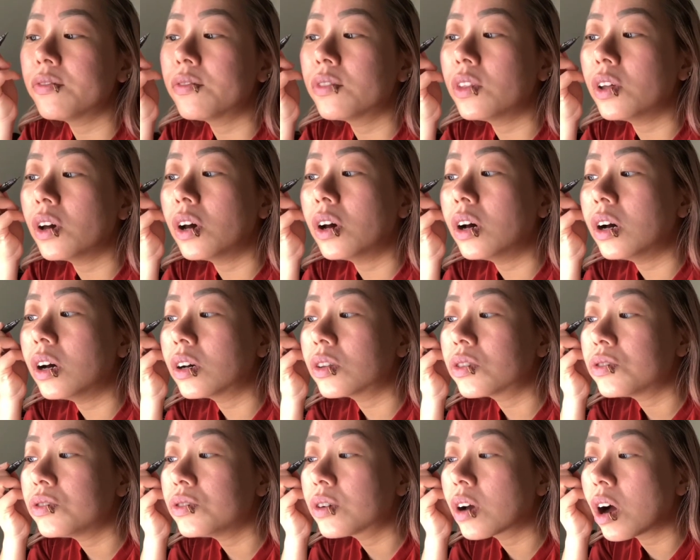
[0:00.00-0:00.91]

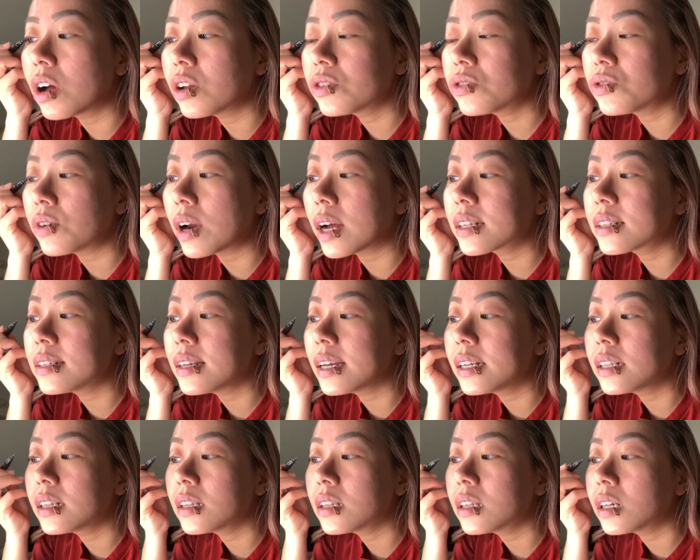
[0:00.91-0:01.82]
to
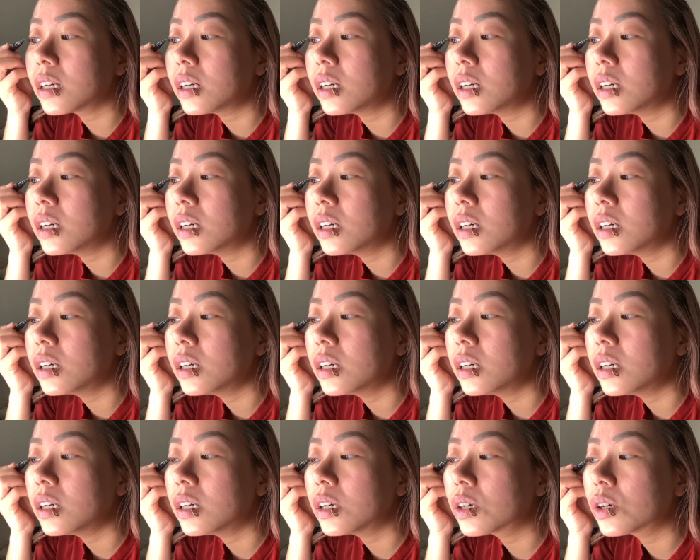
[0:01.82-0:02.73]
contracting the
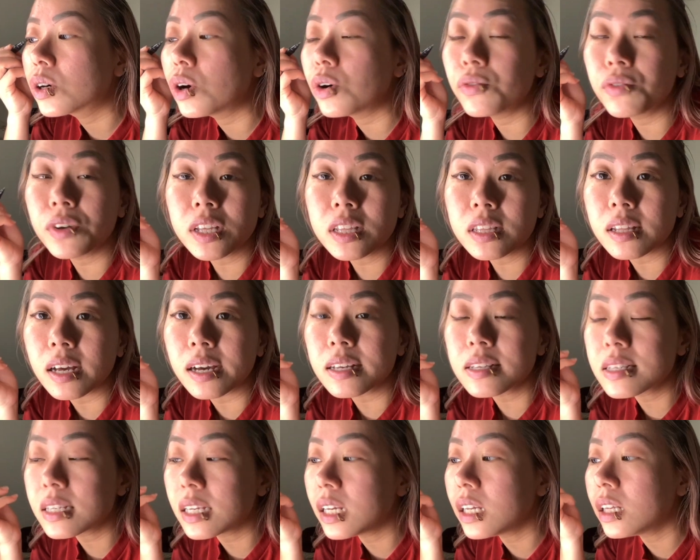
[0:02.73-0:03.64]

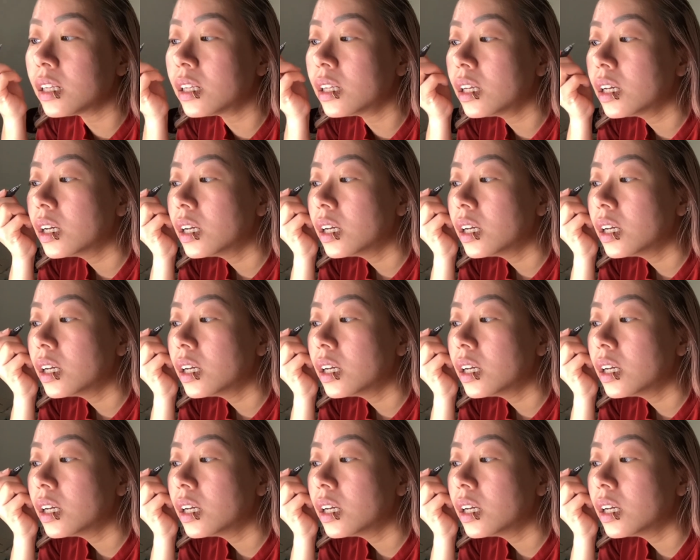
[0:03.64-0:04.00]
COVID-19